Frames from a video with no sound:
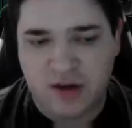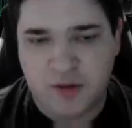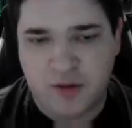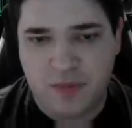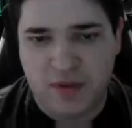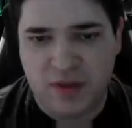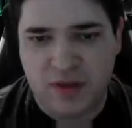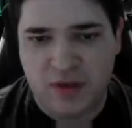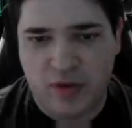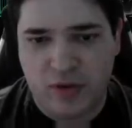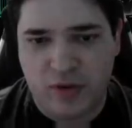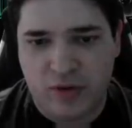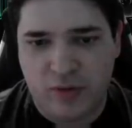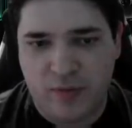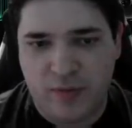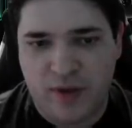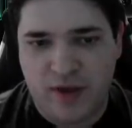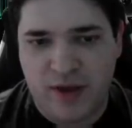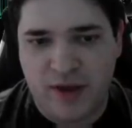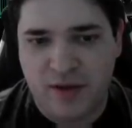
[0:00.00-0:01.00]
going to be the Oracle
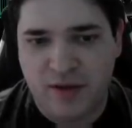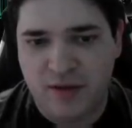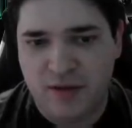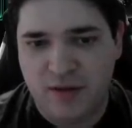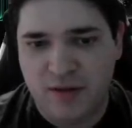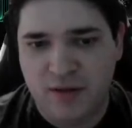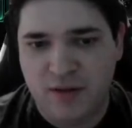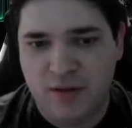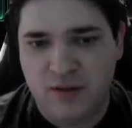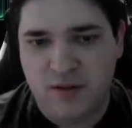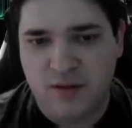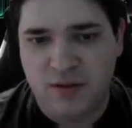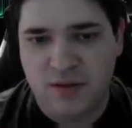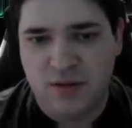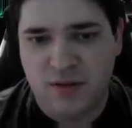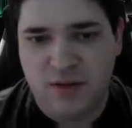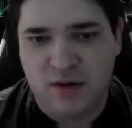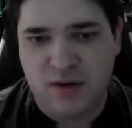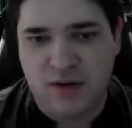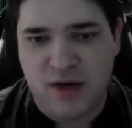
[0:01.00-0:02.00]
play.
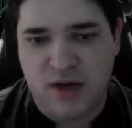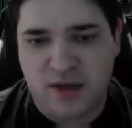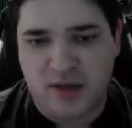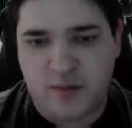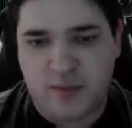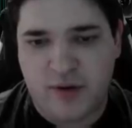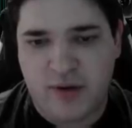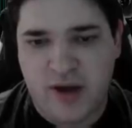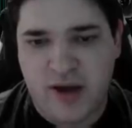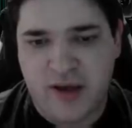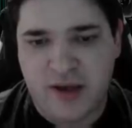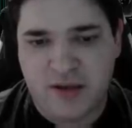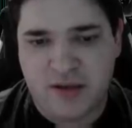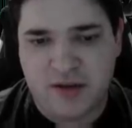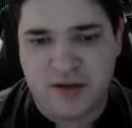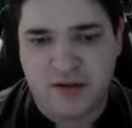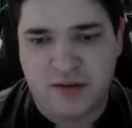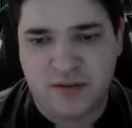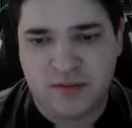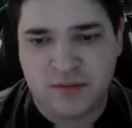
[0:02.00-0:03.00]
Not surprised.